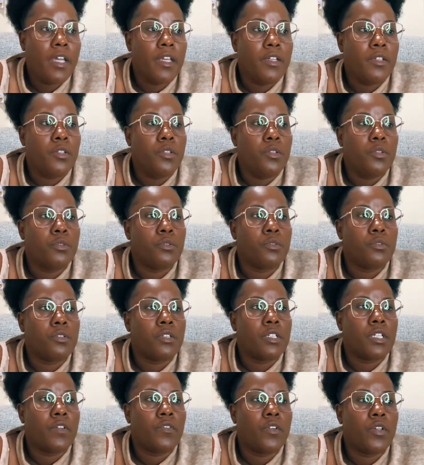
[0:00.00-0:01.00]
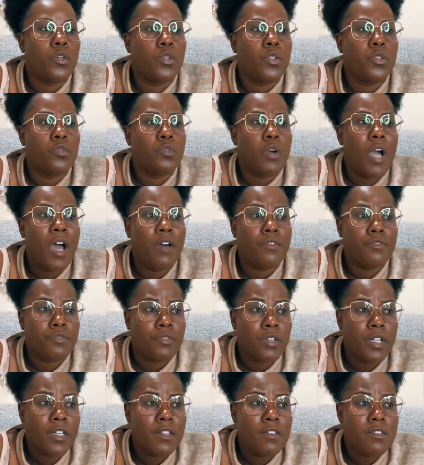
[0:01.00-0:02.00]
And you, even though you
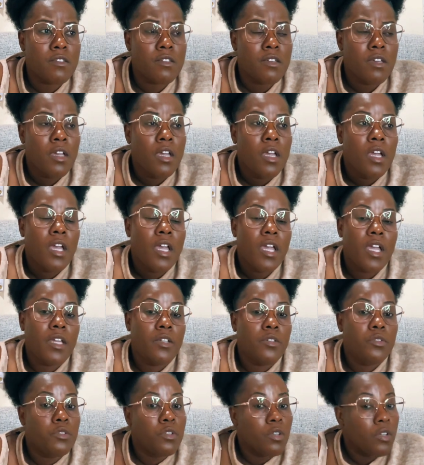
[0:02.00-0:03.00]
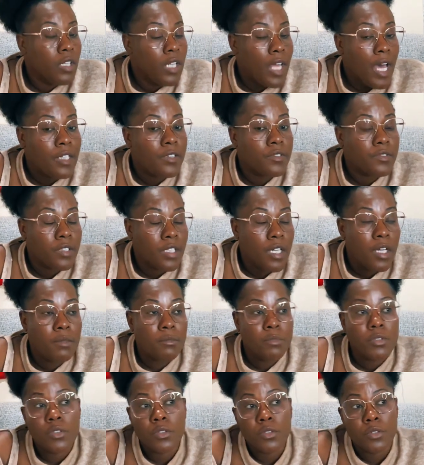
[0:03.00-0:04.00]
have friends, and you know a lot of
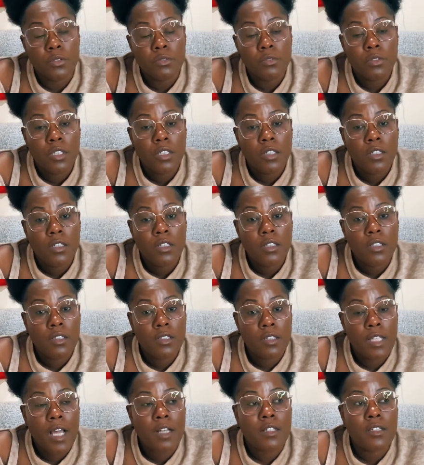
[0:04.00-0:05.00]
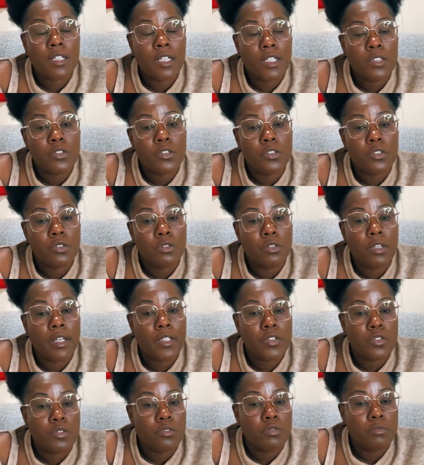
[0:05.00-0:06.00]
time too, that tends to
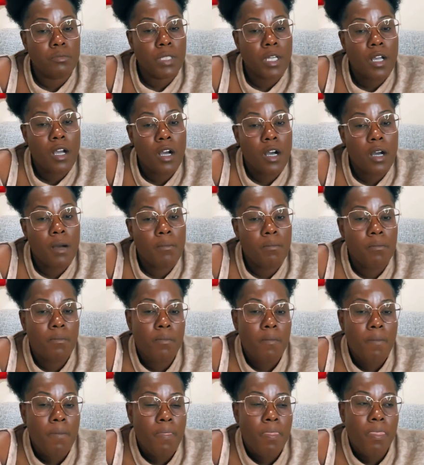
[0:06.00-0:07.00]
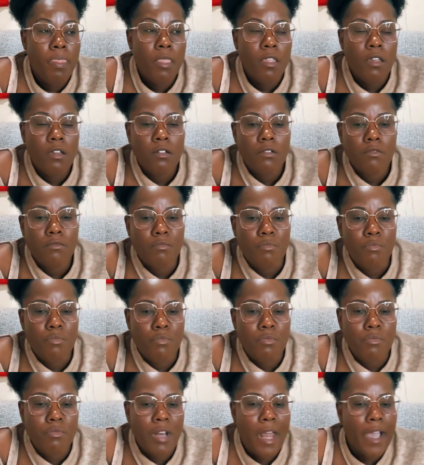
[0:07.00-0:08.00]
let you become
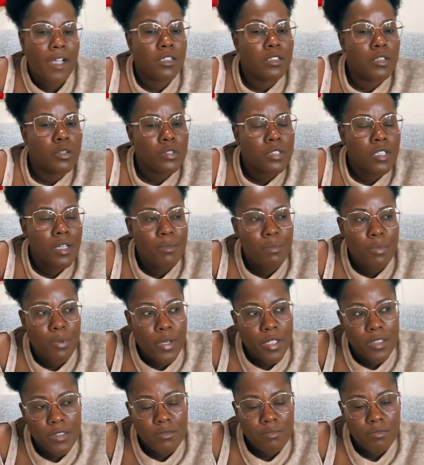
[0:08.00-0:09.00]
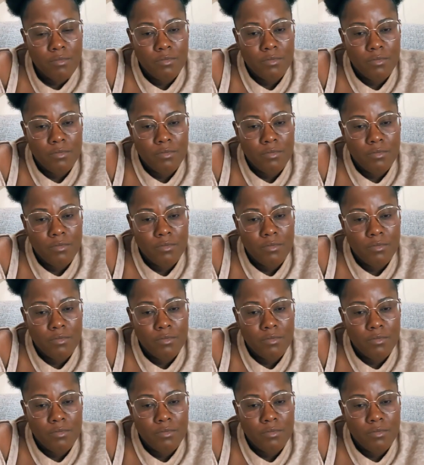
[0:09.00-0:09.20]
mm, like a little tomboy.